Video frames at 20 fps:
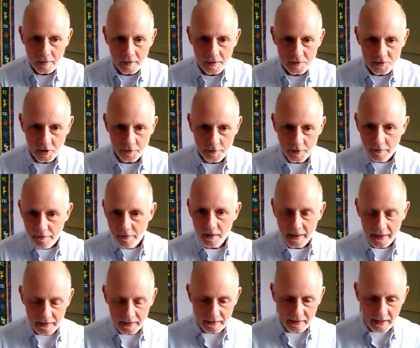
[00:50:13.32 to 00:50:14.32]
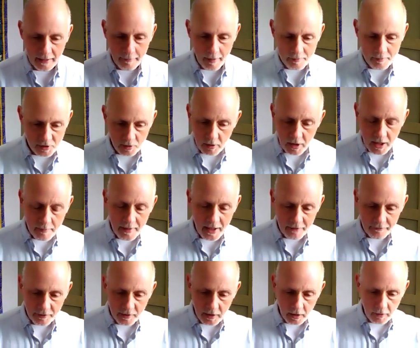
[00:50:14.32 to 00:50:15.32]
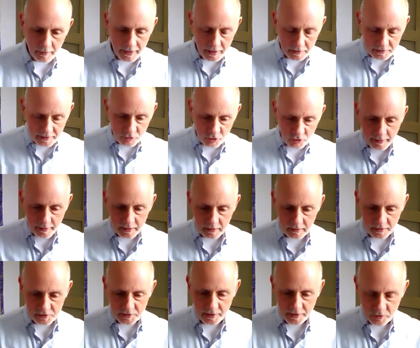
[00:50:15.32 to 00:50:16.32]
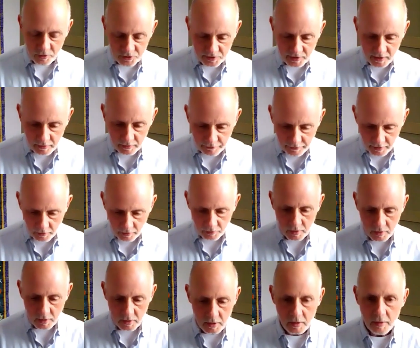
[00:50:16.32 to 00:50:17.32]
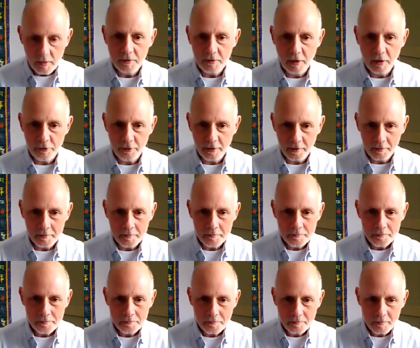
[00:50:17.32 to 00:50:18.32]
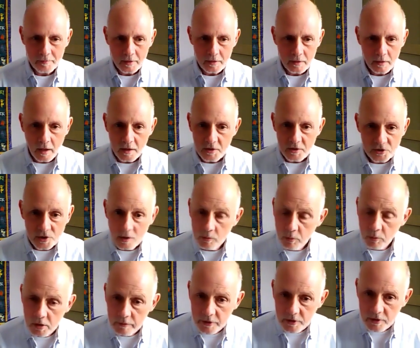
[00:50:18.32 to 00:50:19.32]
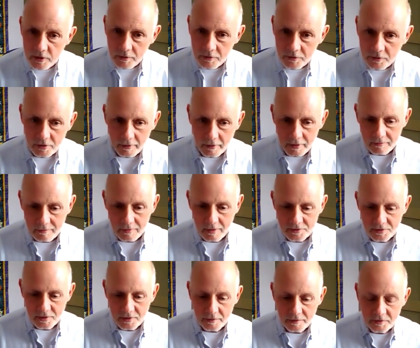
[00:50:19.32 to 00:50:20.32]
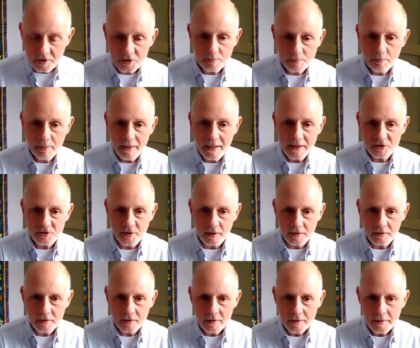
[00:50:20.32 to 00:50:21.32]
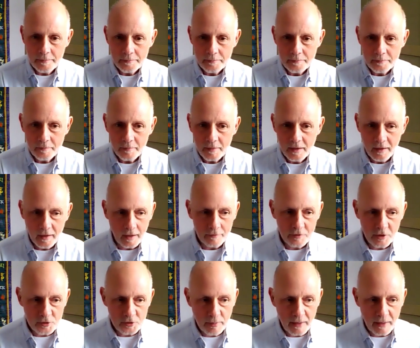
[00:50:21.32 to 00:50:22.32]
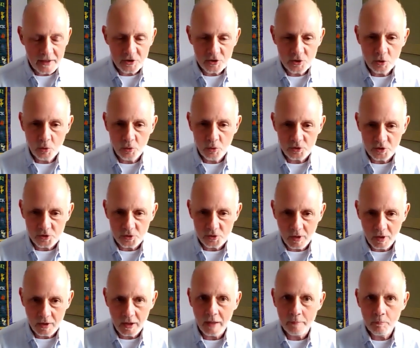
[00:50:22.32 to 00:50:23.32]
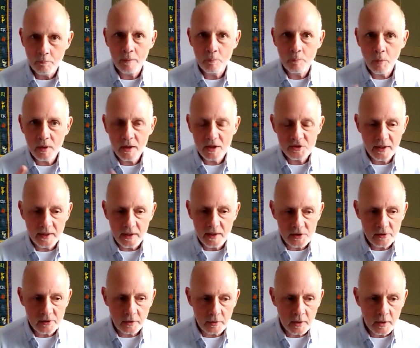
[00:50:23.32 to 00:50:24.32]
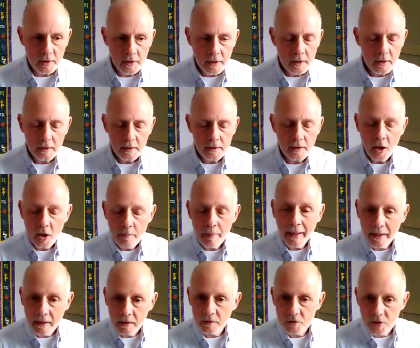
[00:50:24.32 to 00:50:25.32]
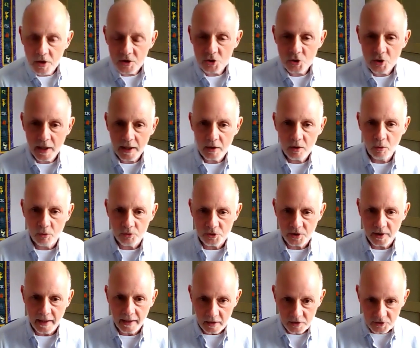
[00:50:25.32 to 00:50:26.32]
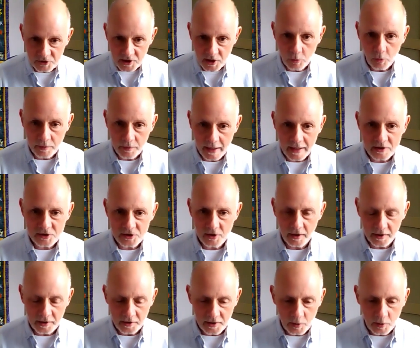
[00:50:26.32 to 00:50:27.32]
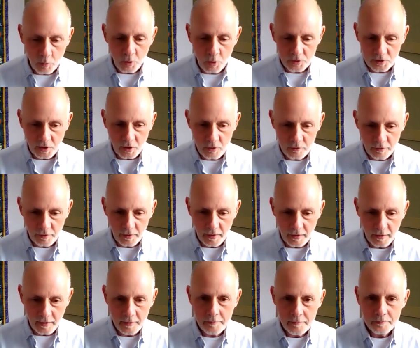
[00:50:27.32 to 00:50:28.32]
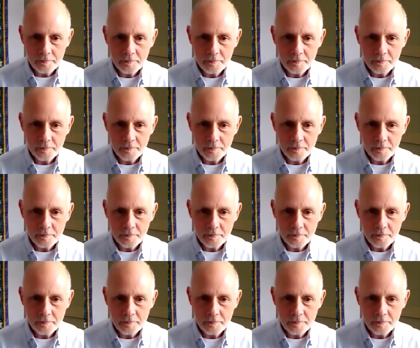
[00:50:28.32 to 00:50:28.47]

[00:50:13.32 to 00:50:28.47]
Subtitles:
So the other lady came up and said, "Oh, let me have a go. How detrimental is Adrian's telephone?" Nothing. And she said, "What have you done to it?" And I said, "I've just blessed it. I've just blessed yours as well." What I said is, "Look, go back and just check yours again and see what that's like." And they walked over there.